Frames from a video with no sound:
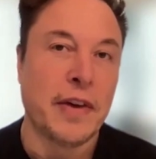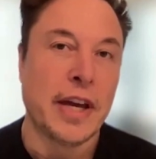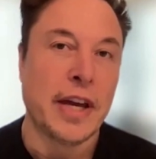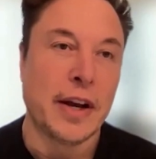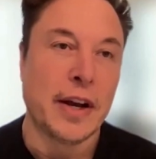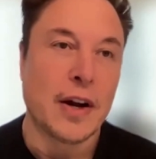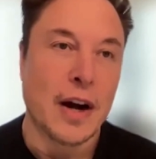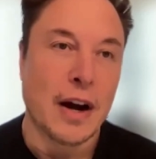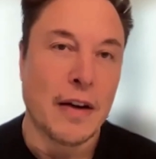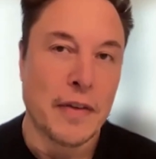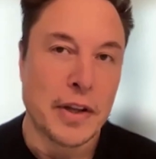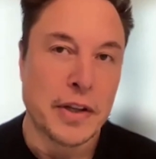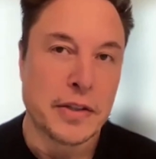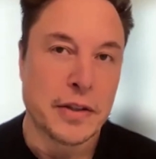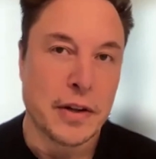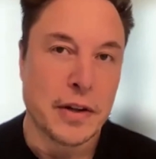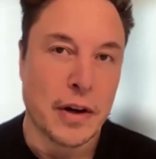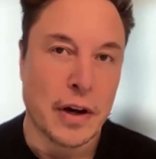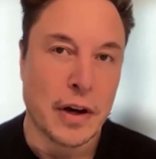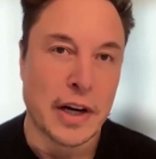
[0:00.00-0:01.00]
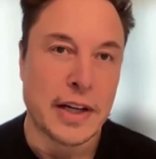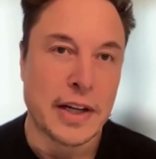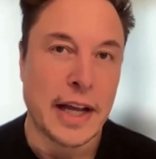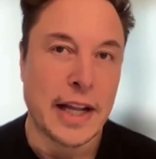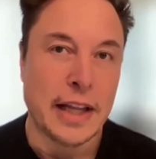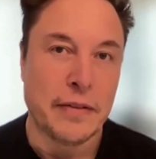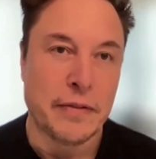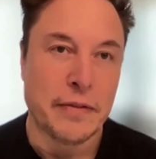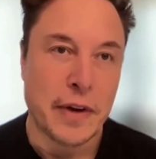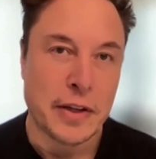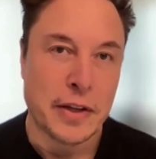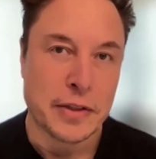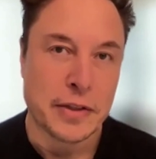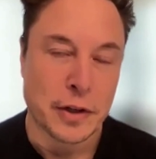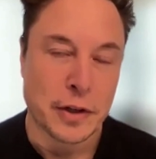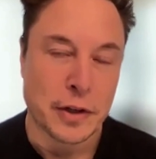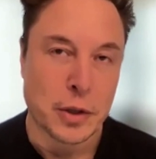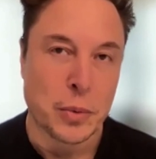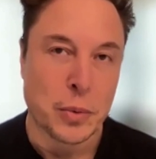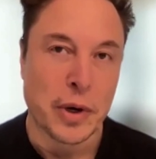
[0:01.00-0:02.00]
making comments on a daily basis
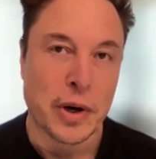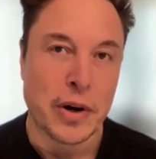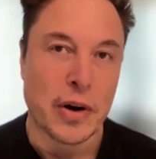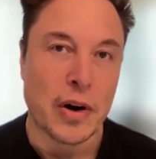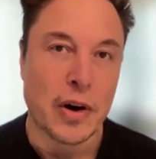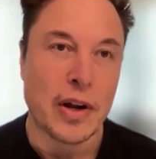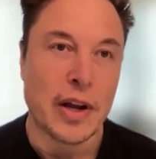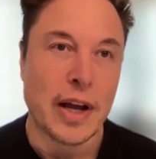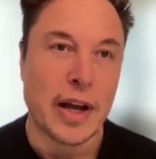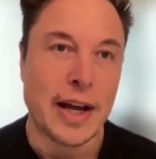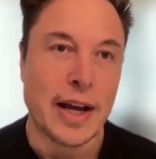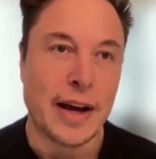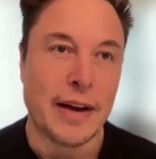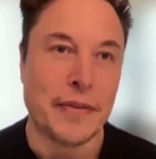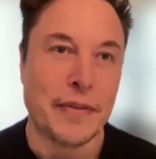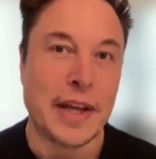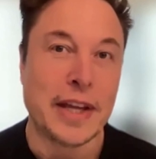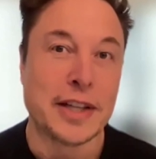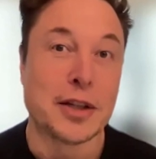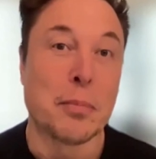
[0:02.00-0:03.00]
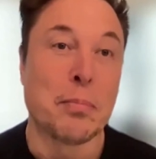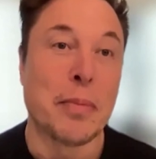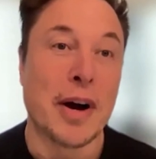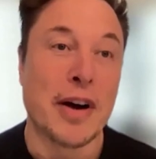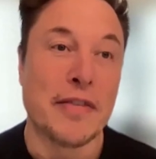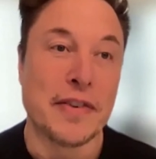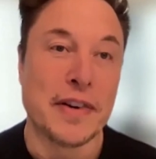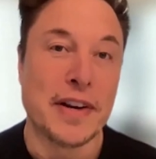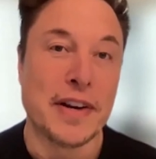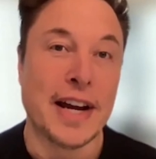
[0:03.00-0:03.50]
on Twitter um, is above